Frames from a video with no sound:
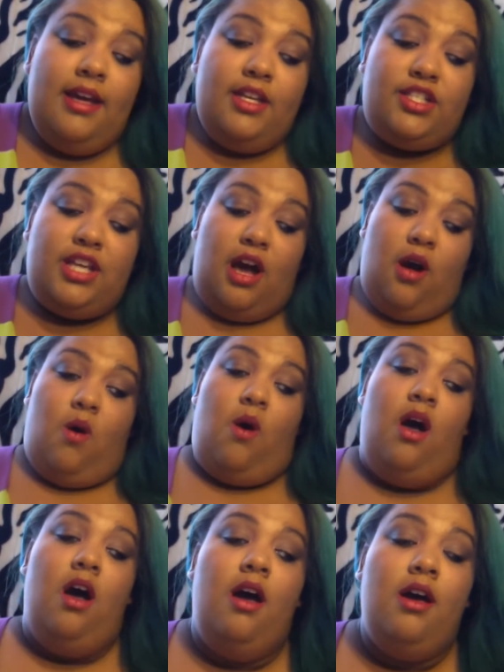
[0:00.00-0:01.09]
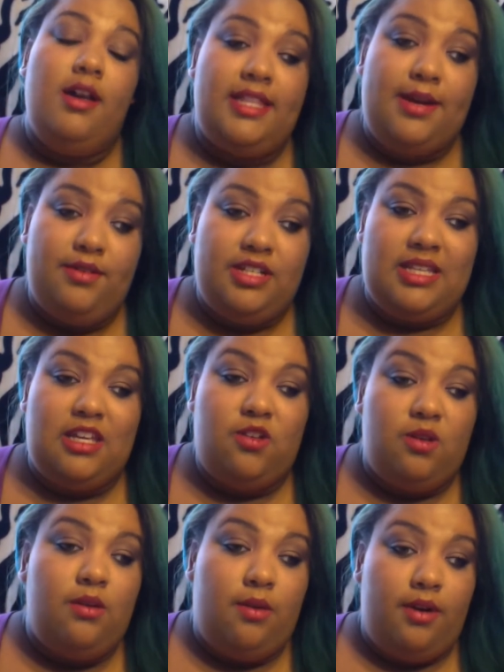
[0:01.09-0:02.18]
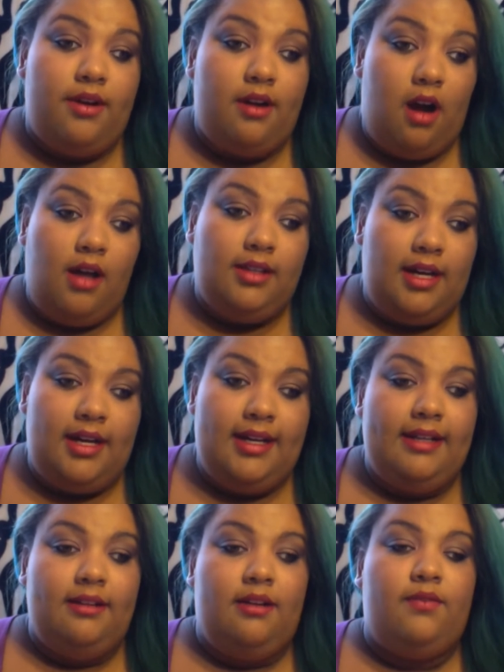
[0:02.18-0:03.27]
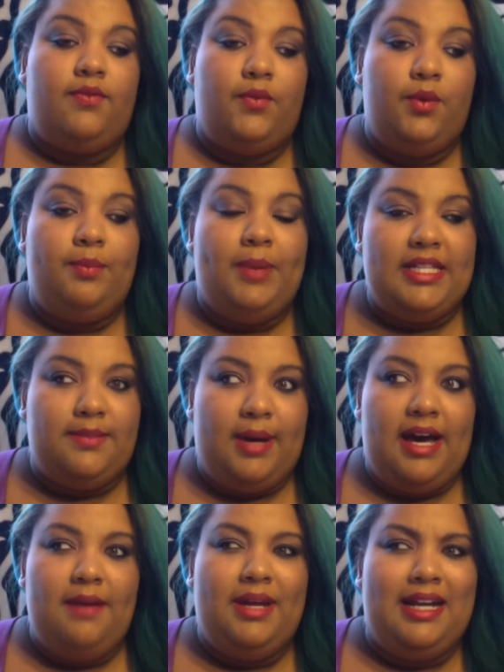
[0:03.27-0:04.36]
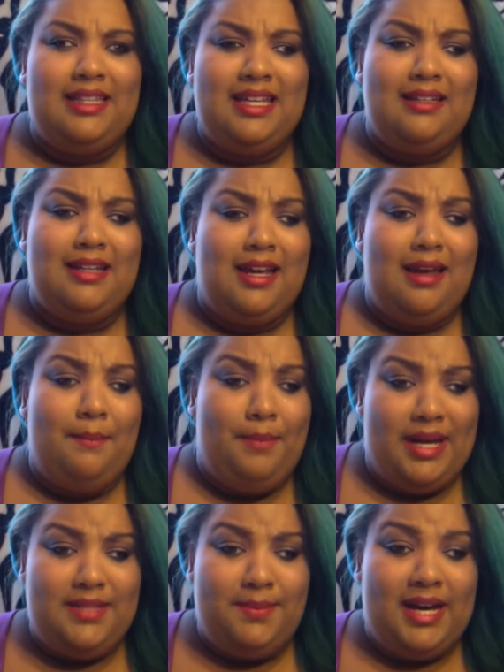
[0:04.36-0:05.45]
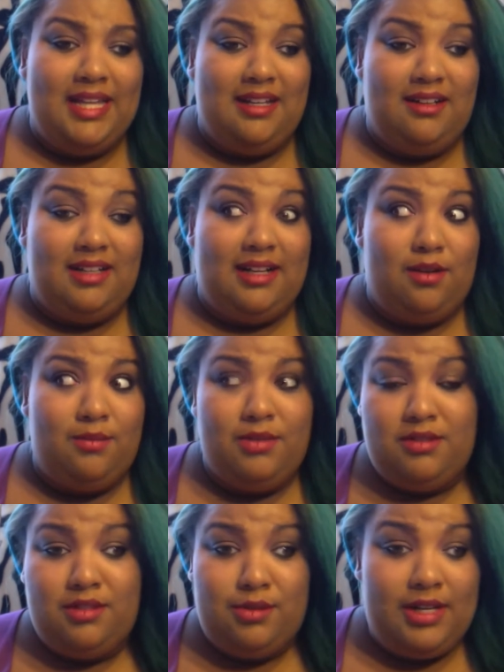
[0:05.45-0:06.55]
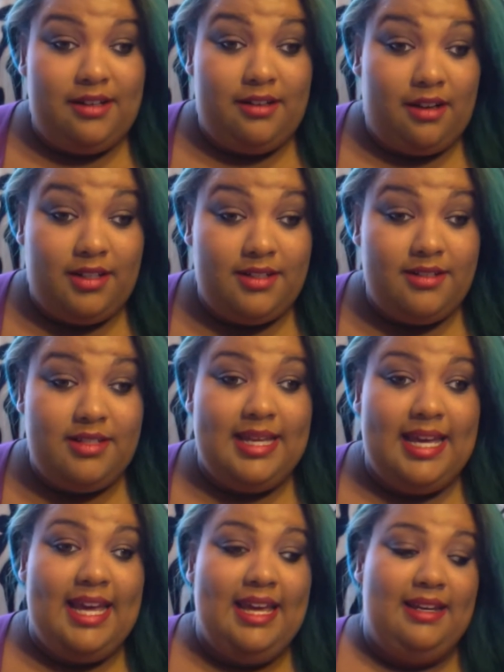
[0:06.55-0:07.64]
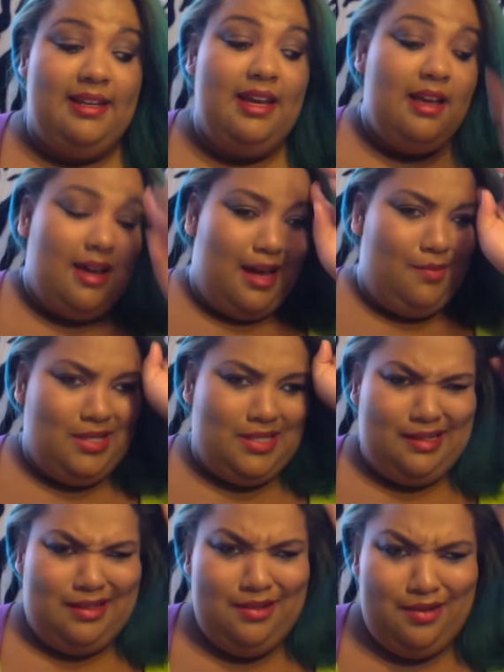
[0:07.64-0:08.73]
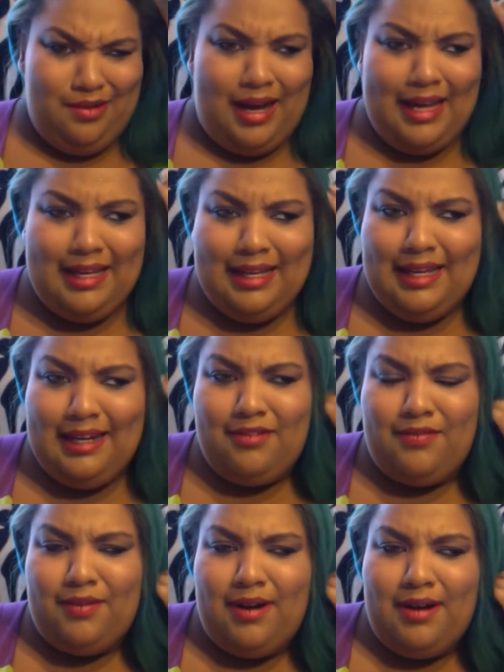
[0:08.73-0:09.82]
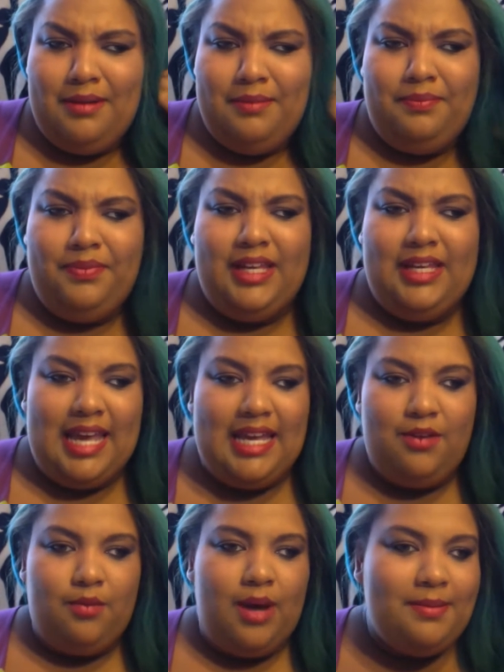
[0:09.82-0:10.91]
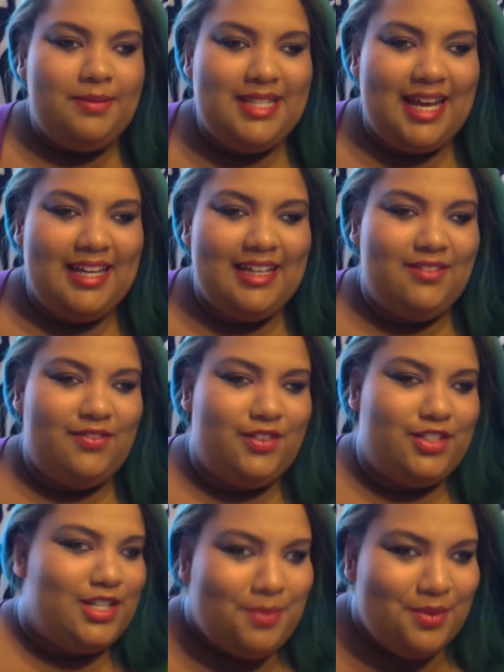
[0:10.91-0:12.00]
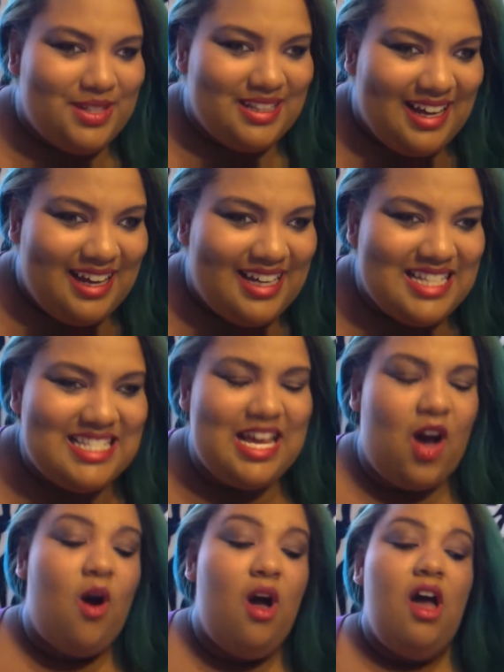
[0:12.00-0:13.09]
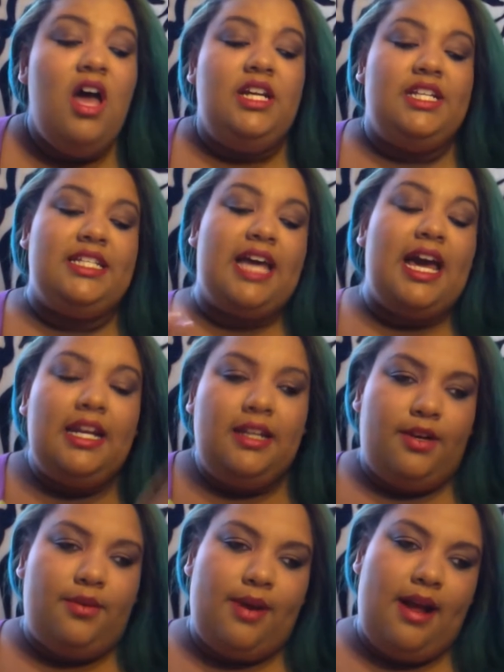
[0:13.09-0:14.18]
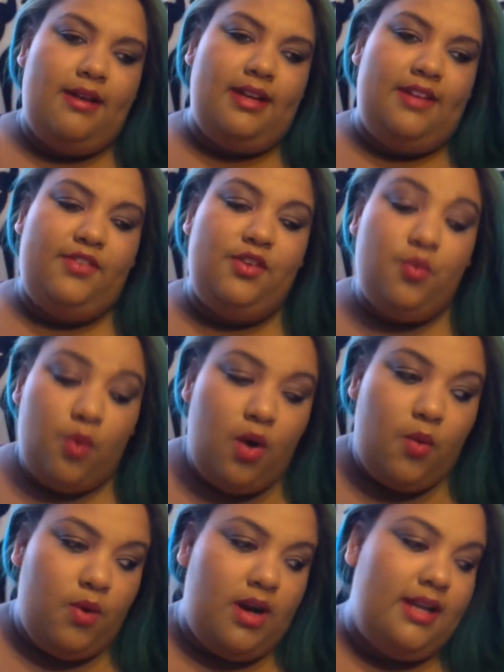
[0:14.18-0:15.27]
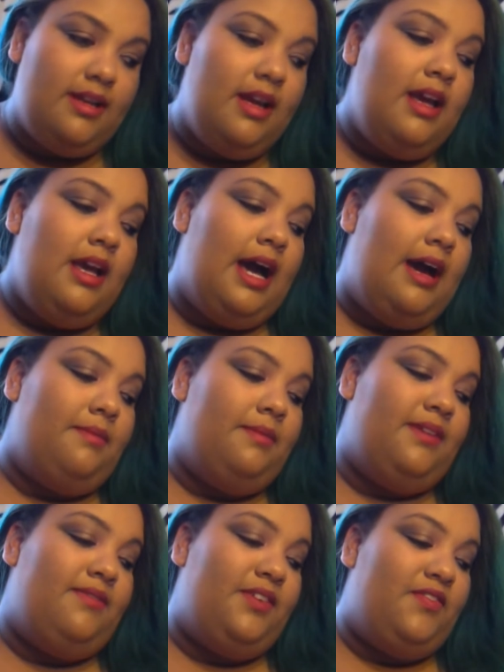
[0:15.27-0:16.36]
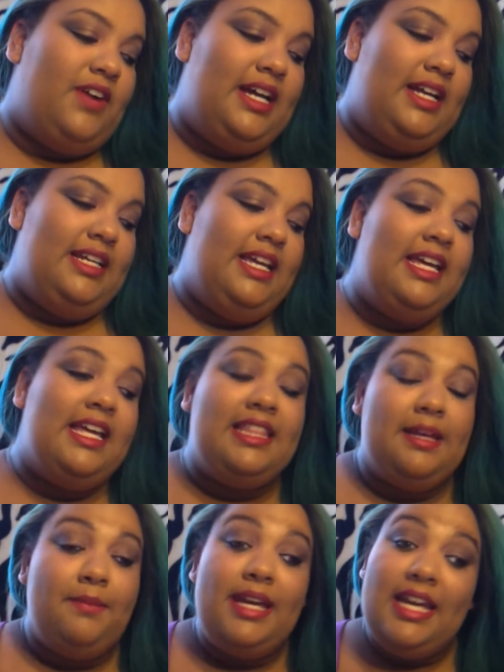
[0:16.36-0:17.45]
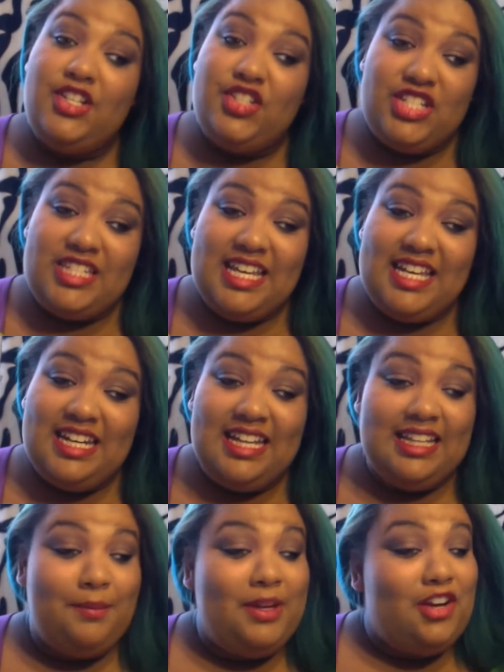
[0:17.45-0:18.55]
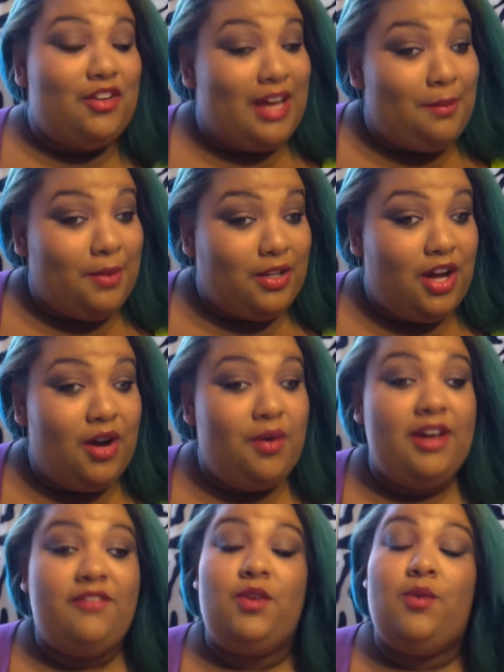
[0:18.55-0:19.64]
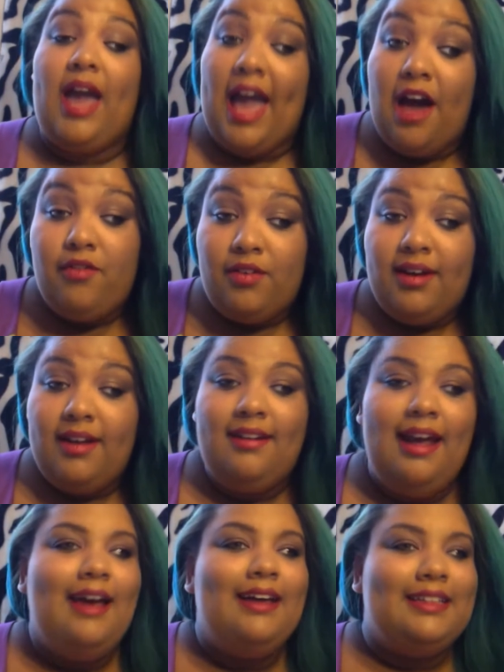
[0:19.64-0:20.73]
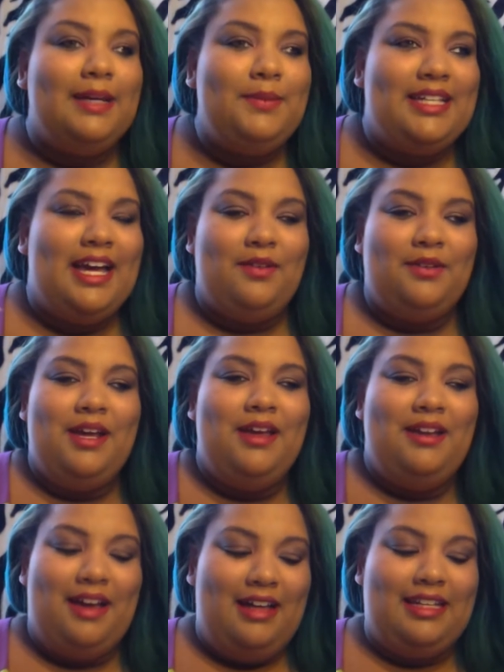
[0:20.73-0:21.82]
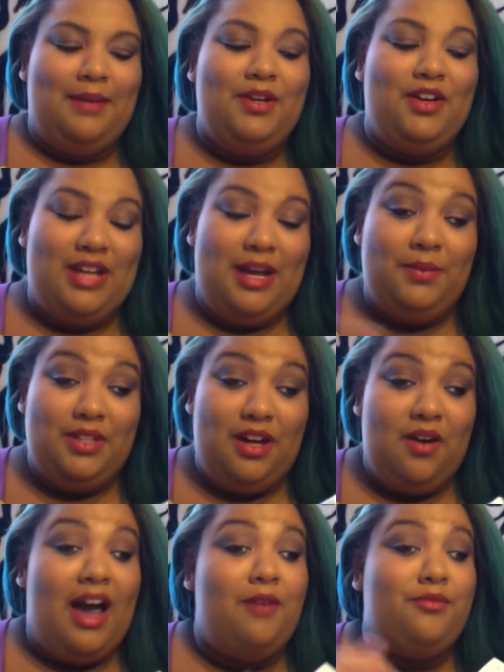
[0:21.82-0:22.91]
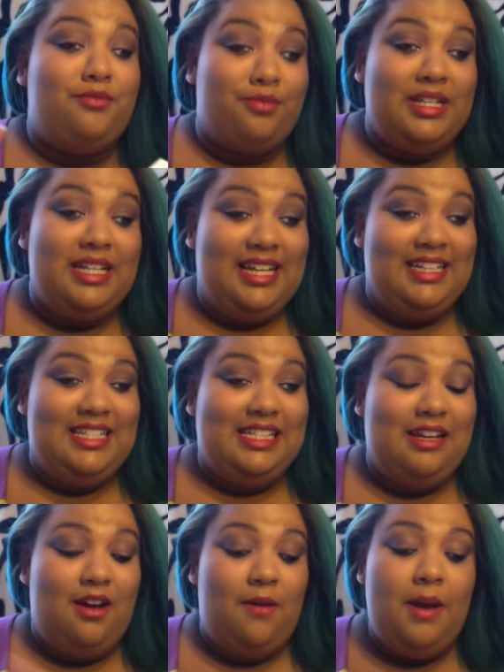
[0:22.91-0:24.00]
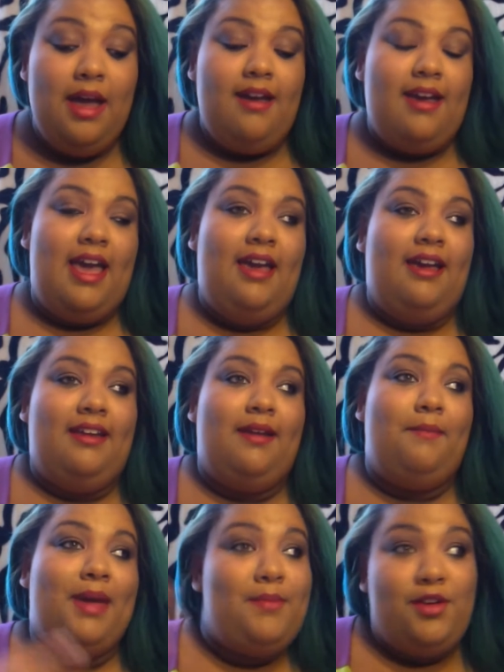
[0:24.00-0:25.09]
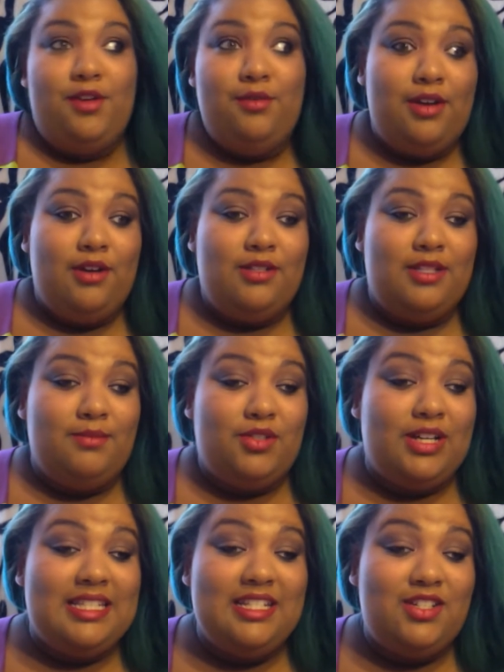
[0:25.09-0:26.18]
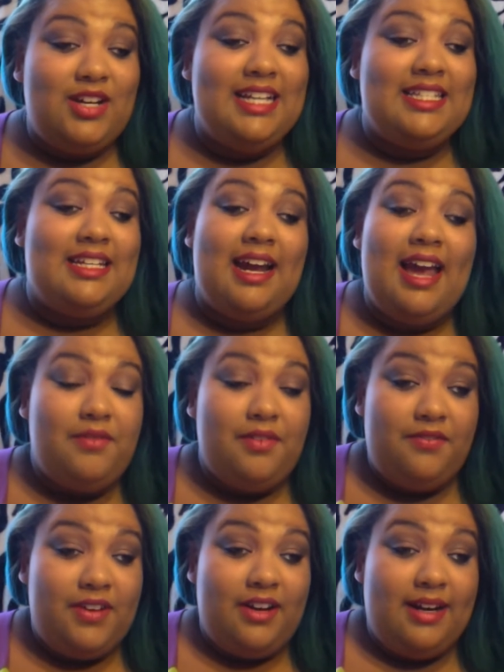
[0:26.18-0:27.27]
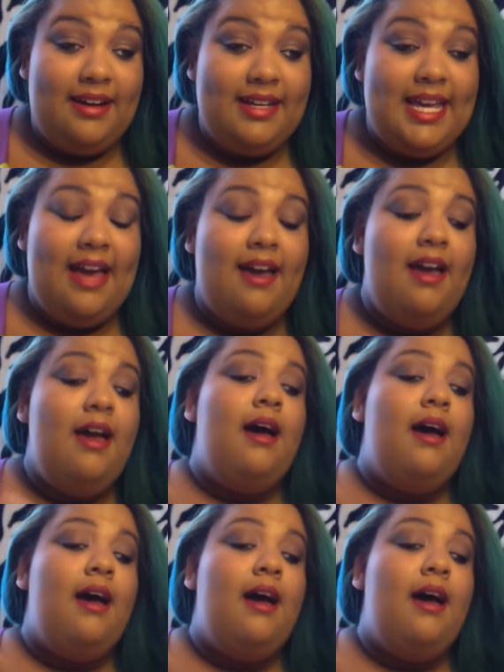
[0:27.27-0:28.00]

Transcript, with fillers: So they were just like, you can order online through Best Buy, but I think like in Best Buy they're like almost three hundred dollars, and I'm just like you know I could get it from the Canon website for cheaper than that. So just kind of look around if you want one. Um, if you find them interesting, let me know down below. If you have one, let me down uh, let me know down below. I really like to know, and maybe you know some tricks and trades that I haven't figured out yet.